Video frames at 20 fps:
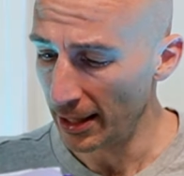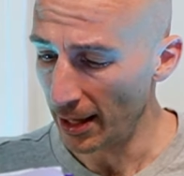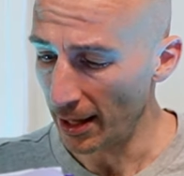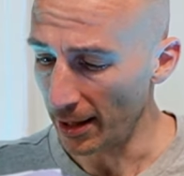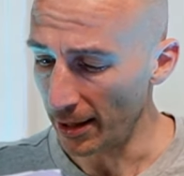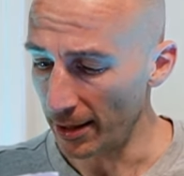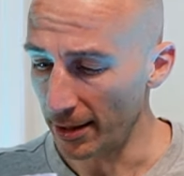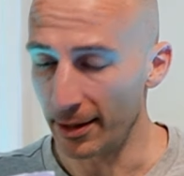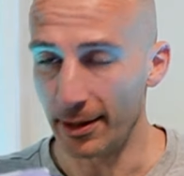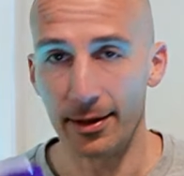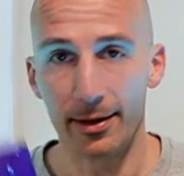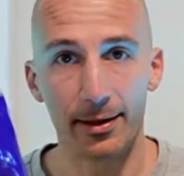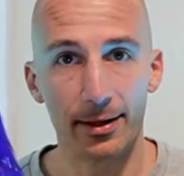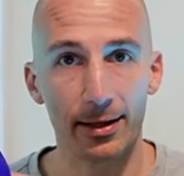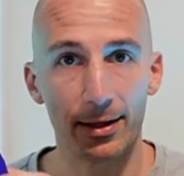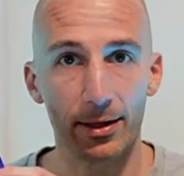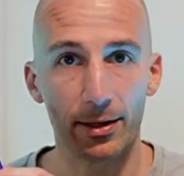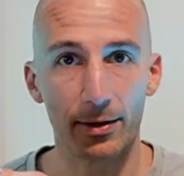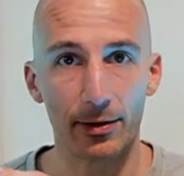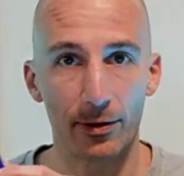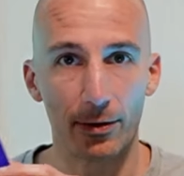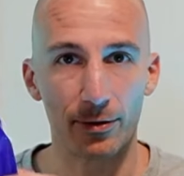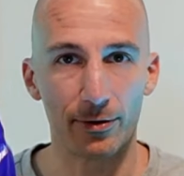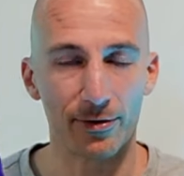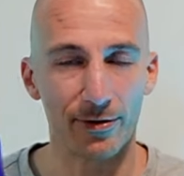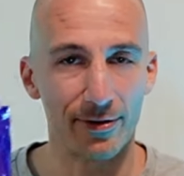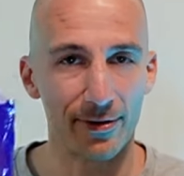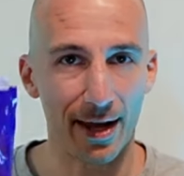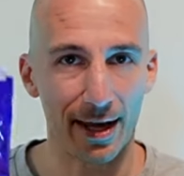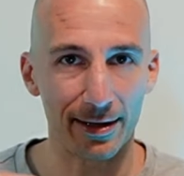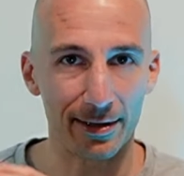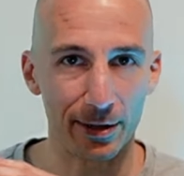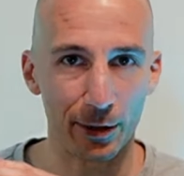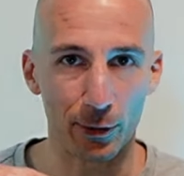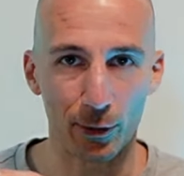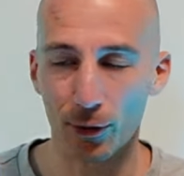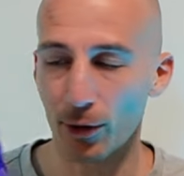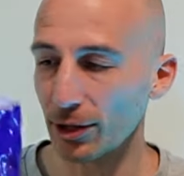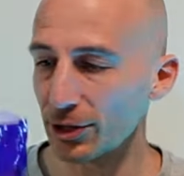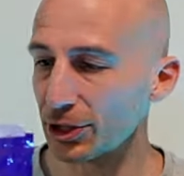
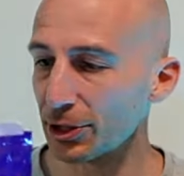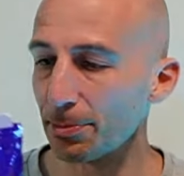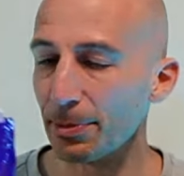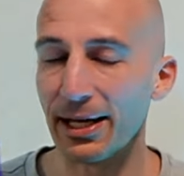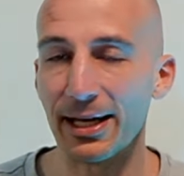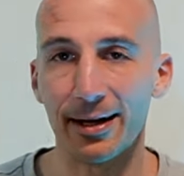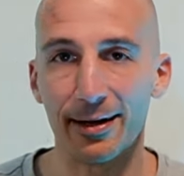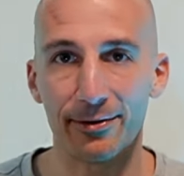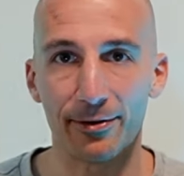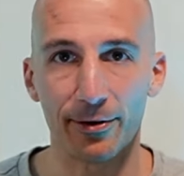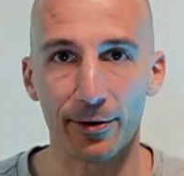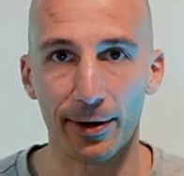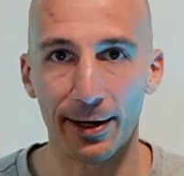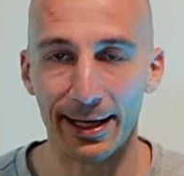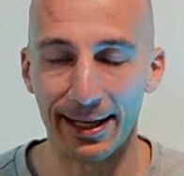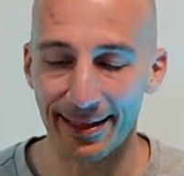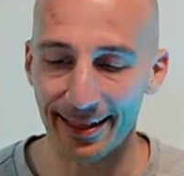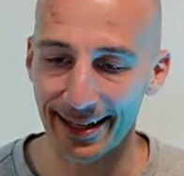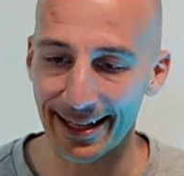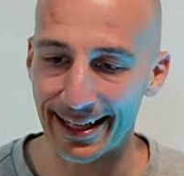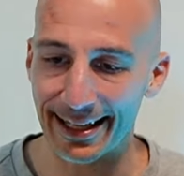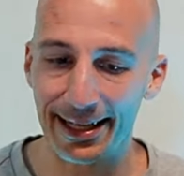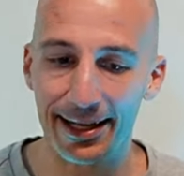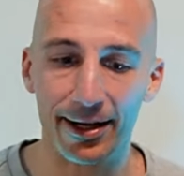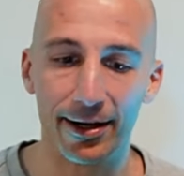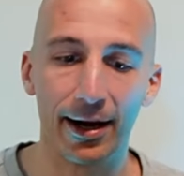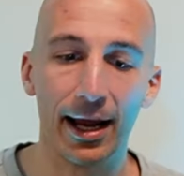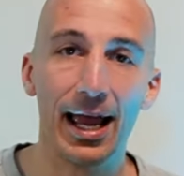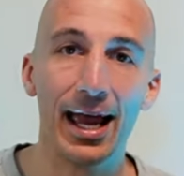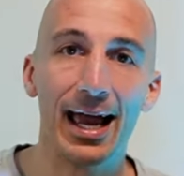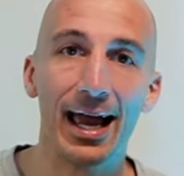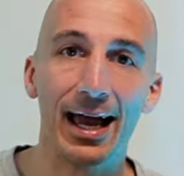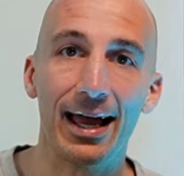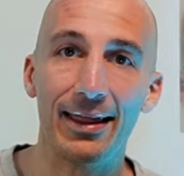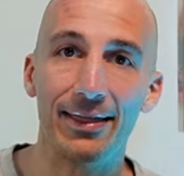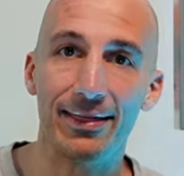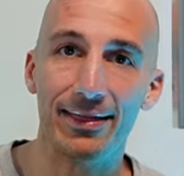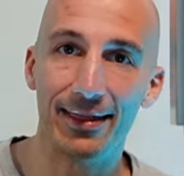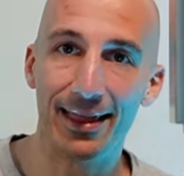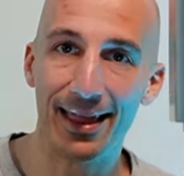not crushed peanuts or anything in here, and